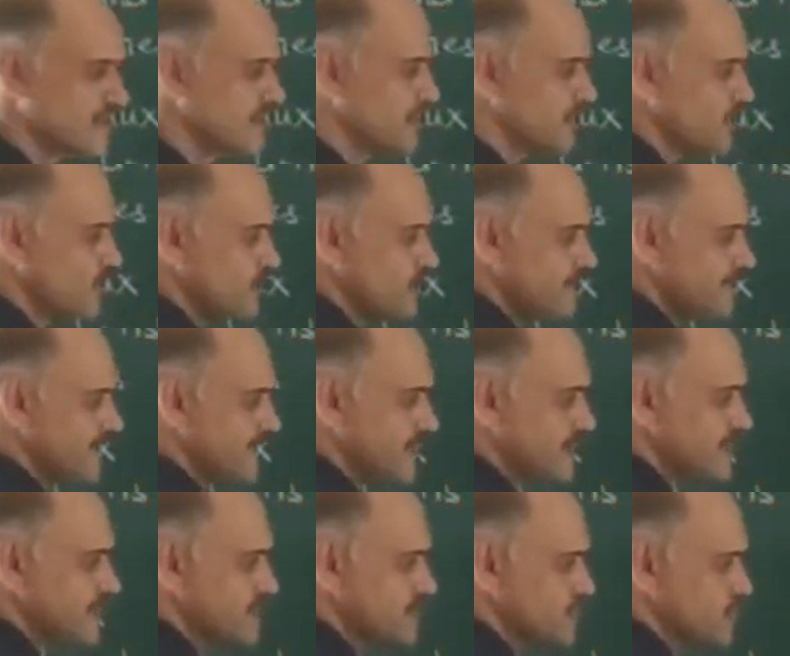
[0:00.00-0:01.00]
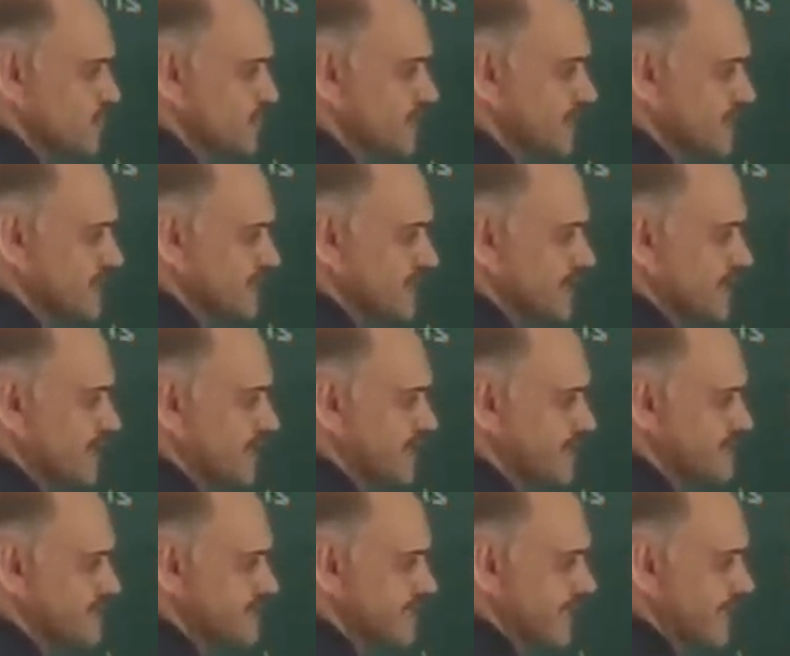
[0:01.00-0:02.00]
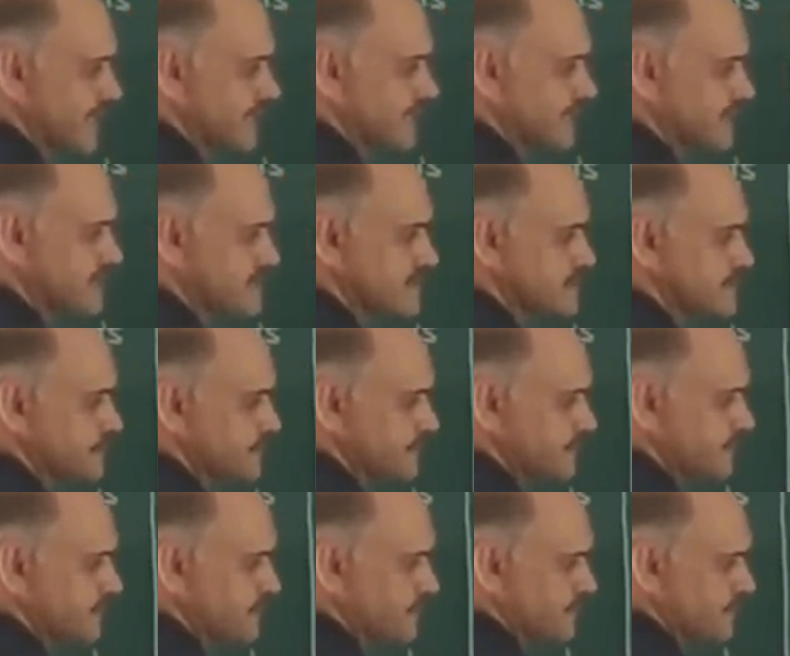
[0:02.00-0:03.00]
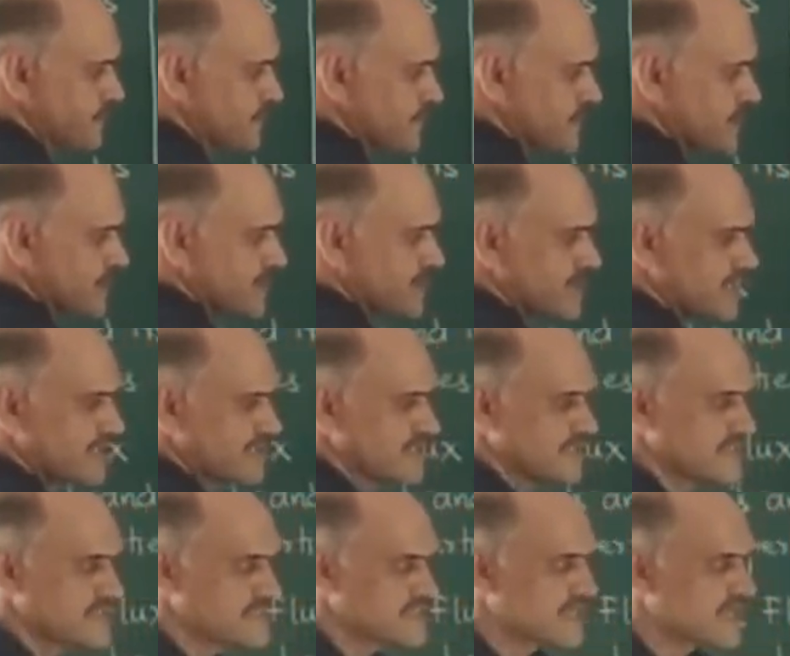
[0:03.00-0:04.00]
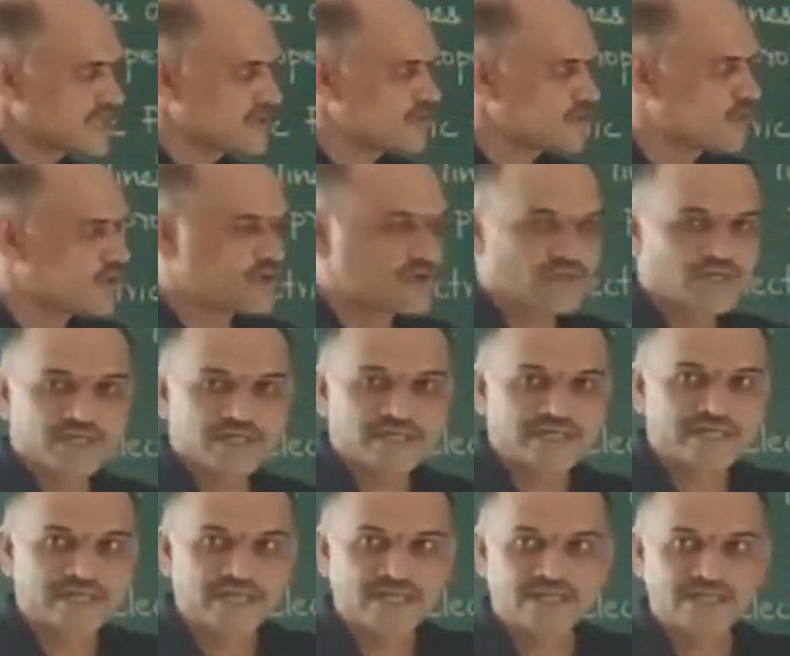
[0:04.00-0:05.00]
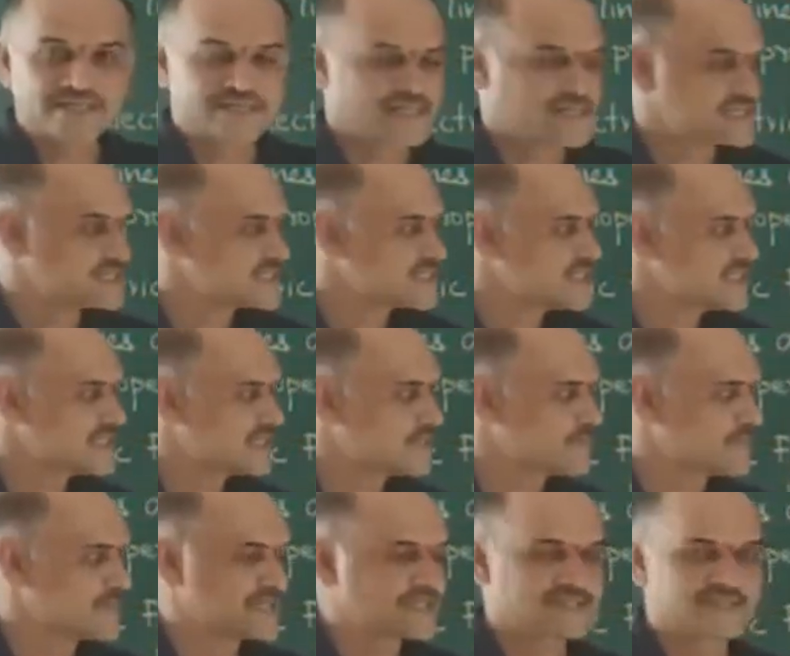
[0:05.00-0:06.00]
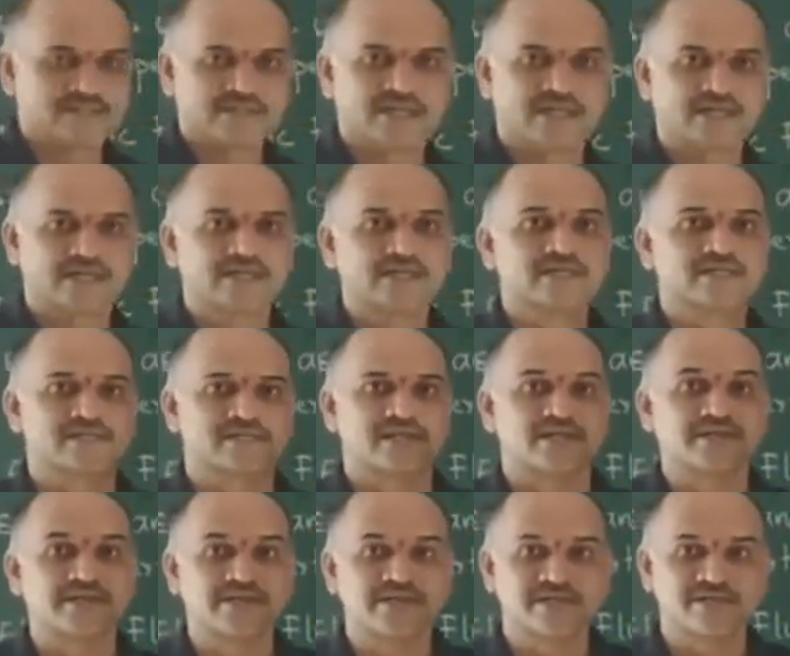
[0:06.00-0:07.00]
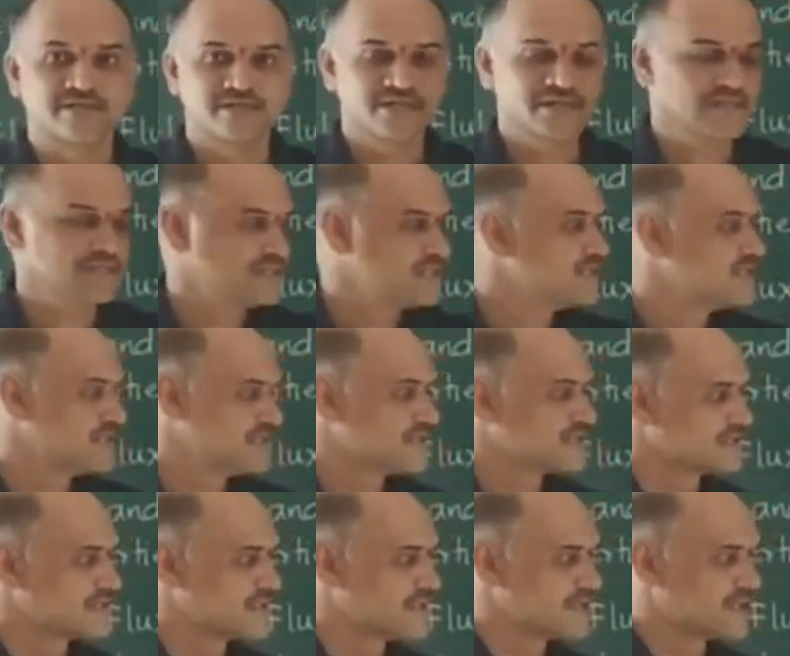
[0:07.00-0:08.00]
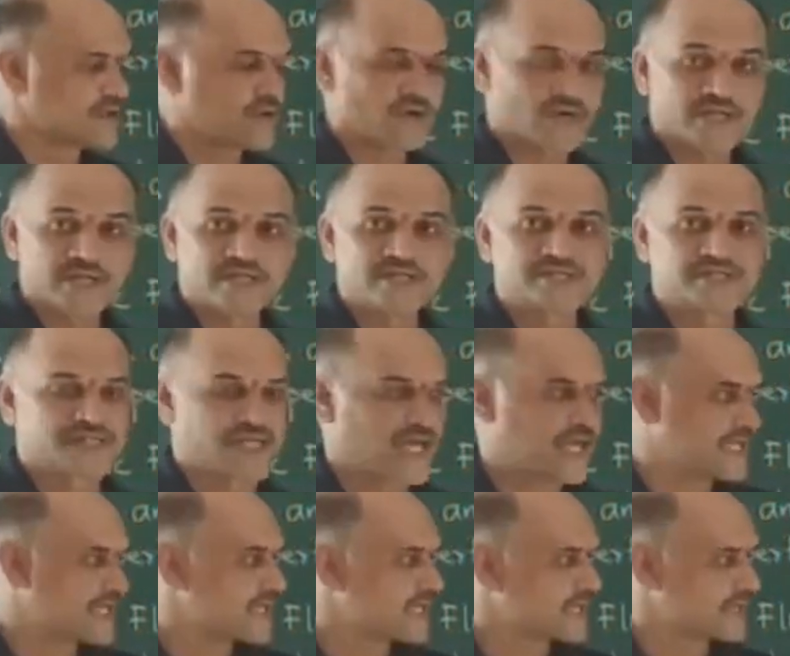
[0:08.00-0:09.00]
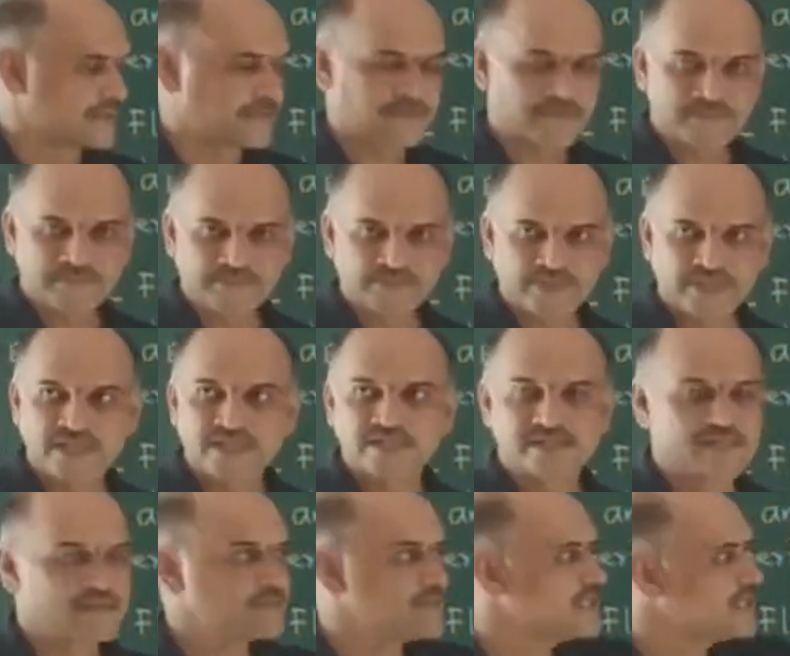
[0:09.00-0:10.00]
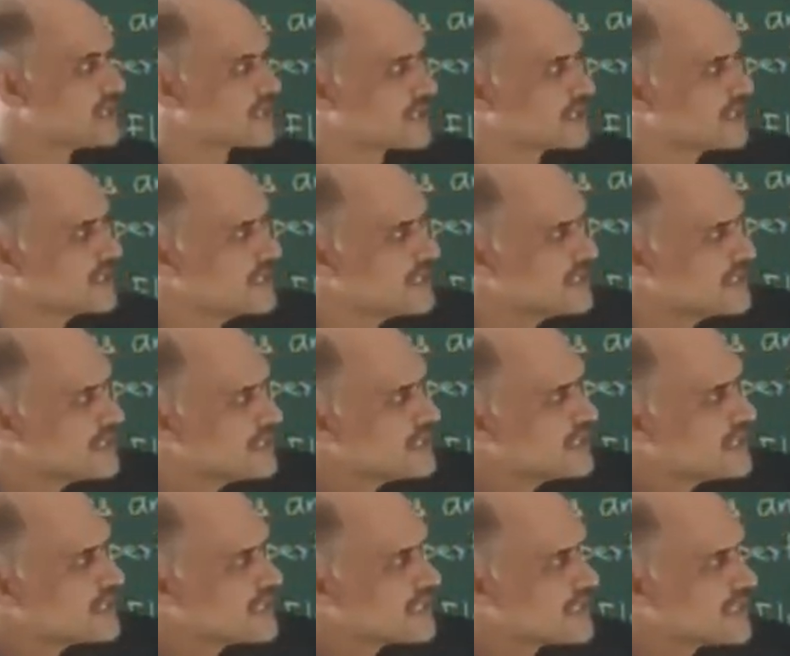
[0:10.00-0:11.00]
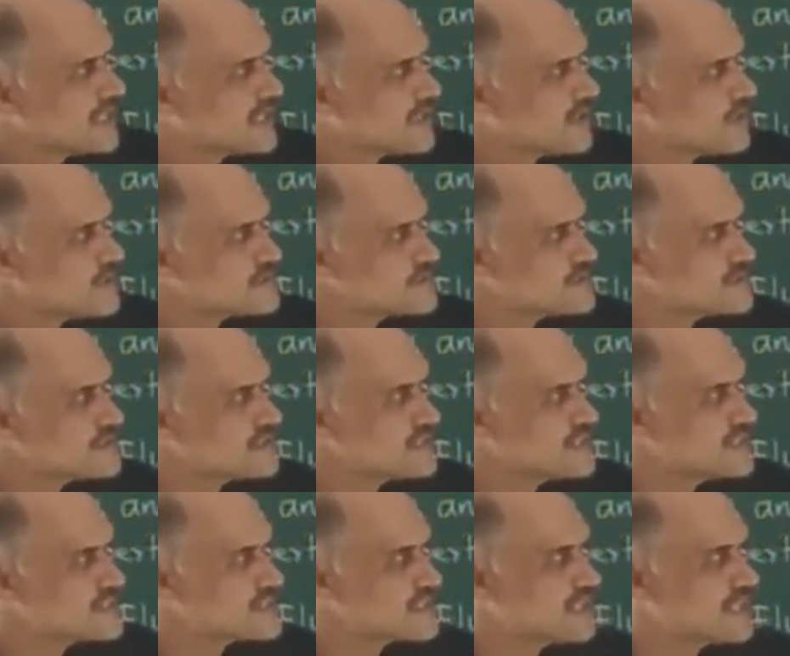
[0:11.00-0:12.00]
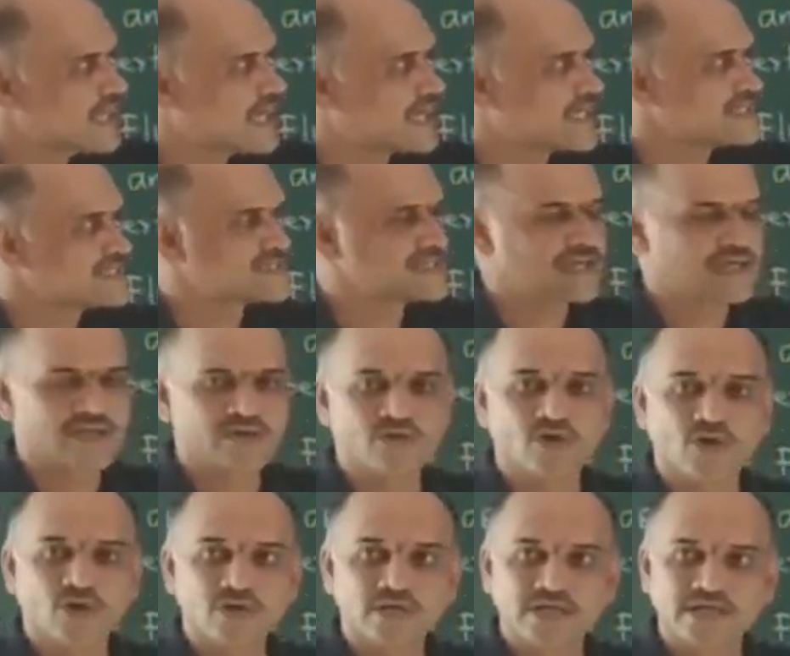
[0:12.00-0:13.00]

you will be showing rays like this. These are not real, just it depicts that sun is there or he is shining. Similarly, here also these lines are not